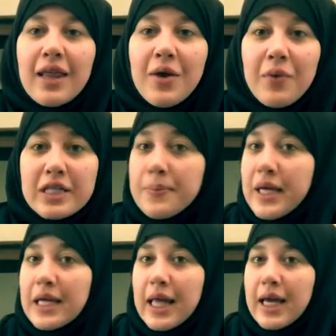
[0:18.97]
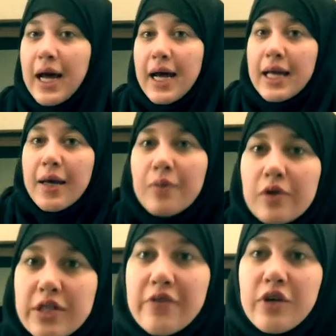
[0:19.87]
The recipe that I am
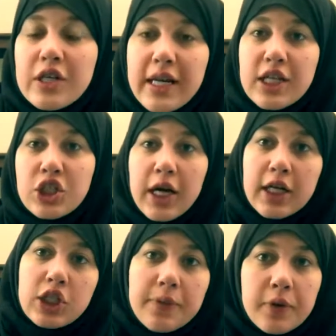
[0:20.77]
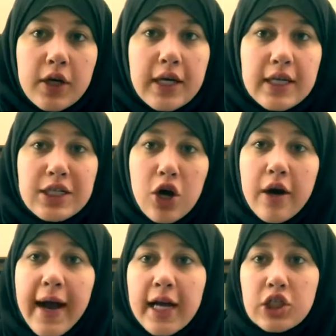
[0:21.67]
using for today's chocolate chip cookies
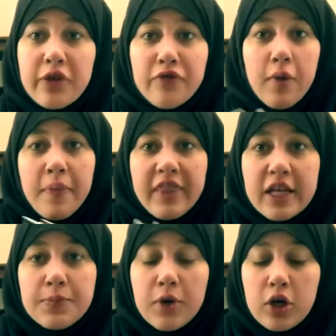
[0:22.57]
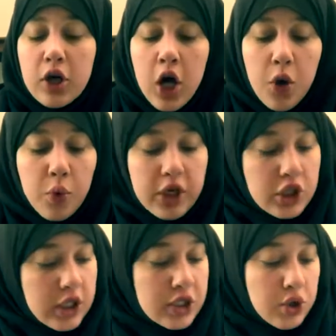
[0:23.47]
are actually from this book,
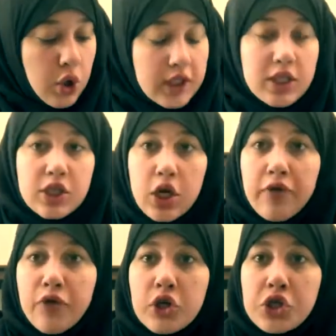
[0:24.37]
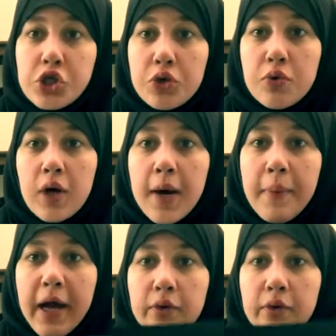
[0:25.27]
which is called Dessert for Two by